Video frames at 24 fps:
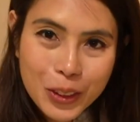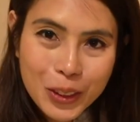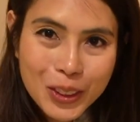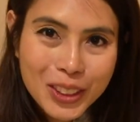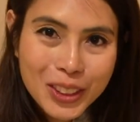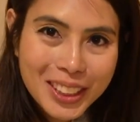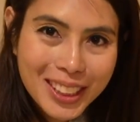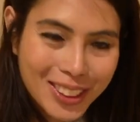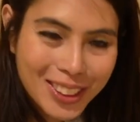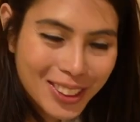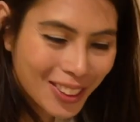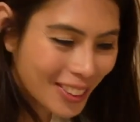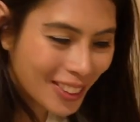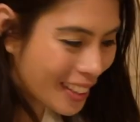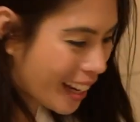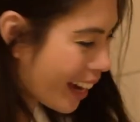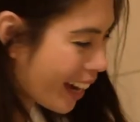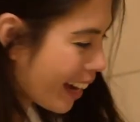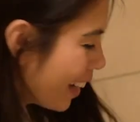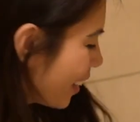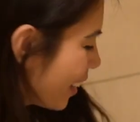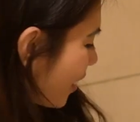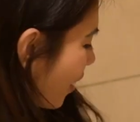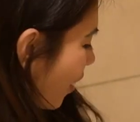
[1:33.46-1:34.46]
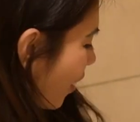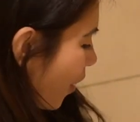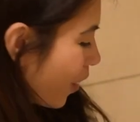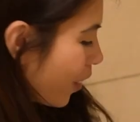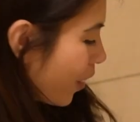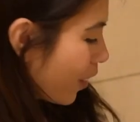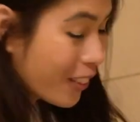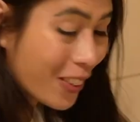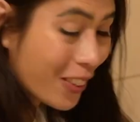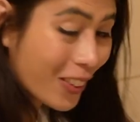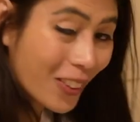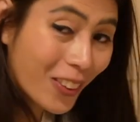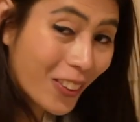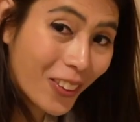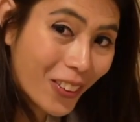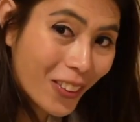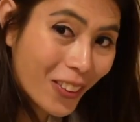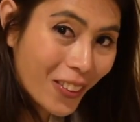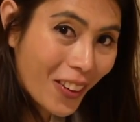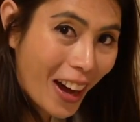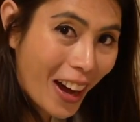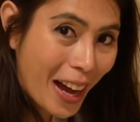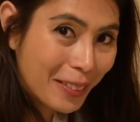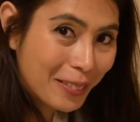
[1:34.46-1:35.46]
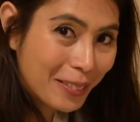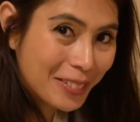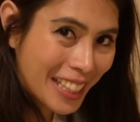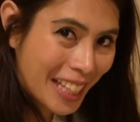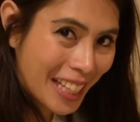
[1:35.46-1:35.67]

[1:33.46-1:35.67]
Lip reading: use this tonight, although I'm